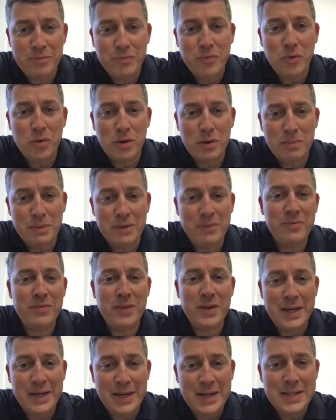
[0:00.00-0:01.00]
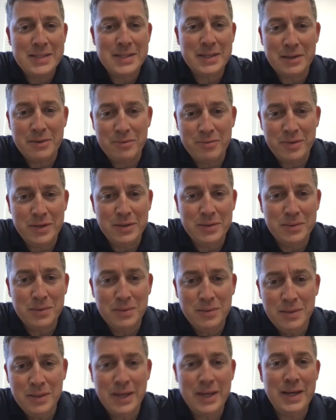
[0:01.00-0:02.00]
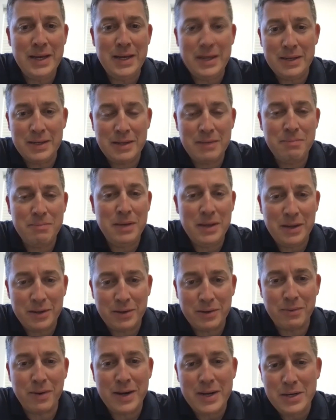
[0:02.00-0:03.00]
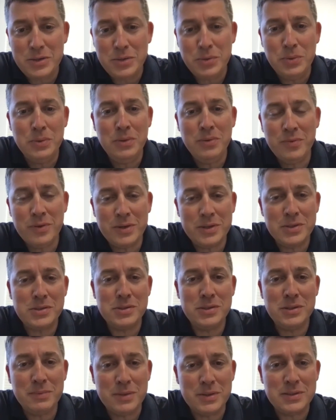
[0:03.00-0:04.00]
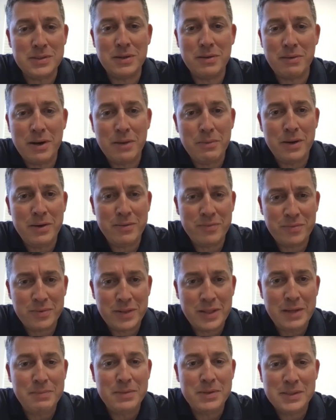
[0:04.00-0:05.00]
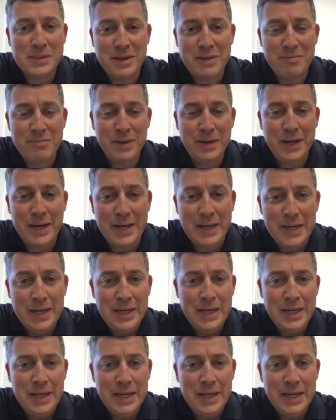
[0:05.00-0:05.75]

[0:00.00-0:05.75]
form of financing a vehicle and can be a great tool for consumers, a great way for them to save money.